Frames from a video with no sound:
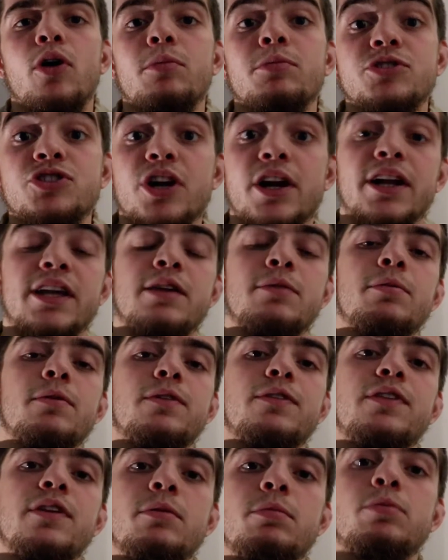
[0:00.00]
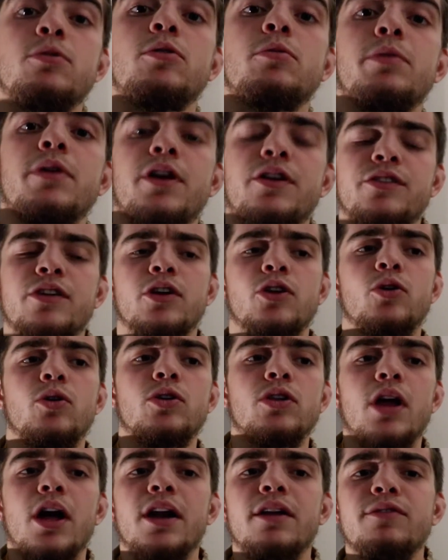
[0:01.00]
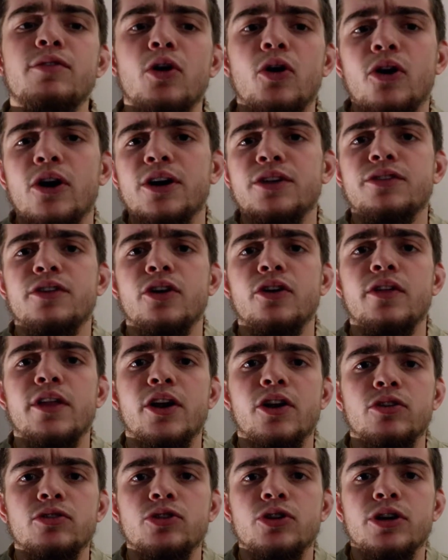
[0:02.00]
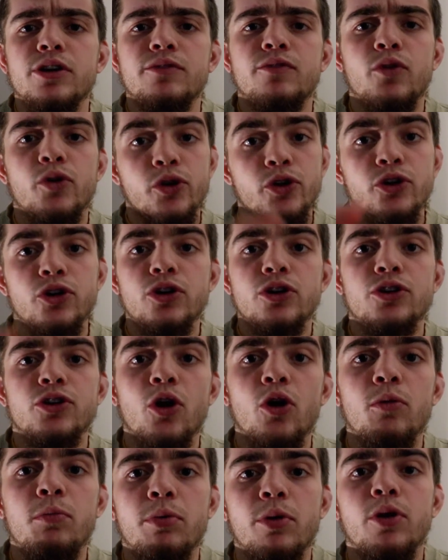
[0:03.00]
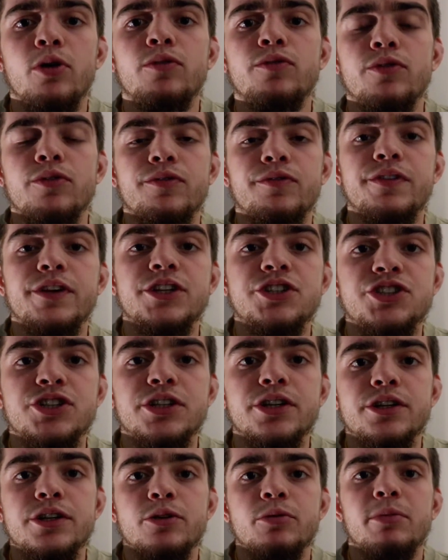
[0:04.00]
I'm going to try to keep it simple because I know a lot of y'all out there that are looking for a good GoPro for fishing,